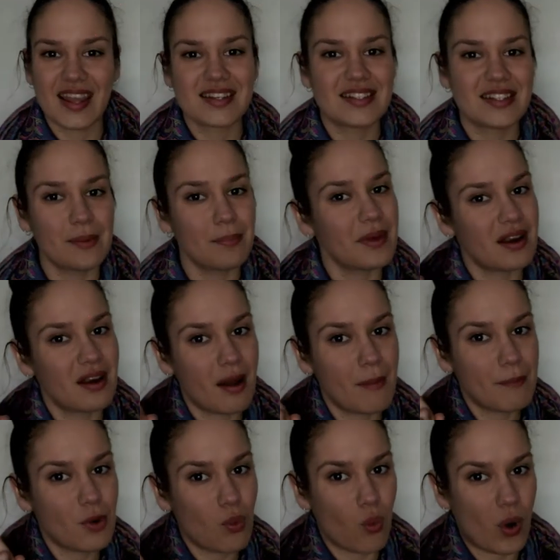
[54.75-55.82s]
Tip
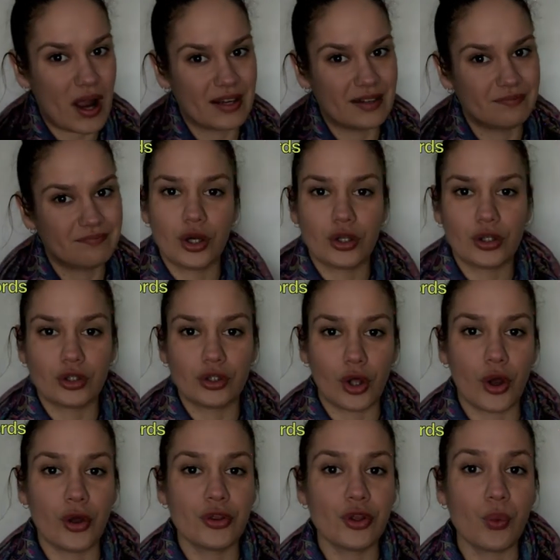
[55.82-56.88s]
number 1,
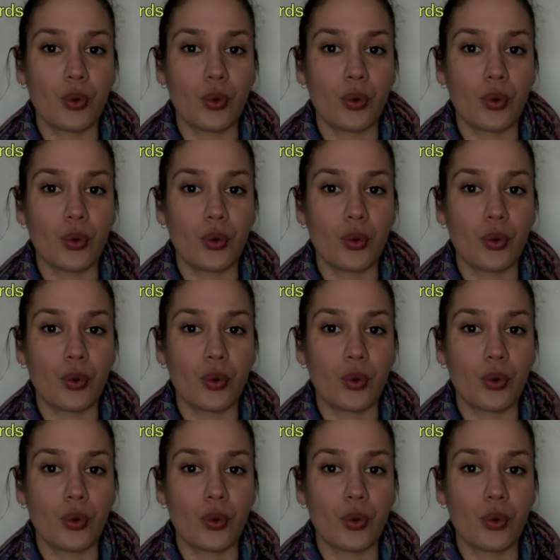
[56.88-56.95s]
learn the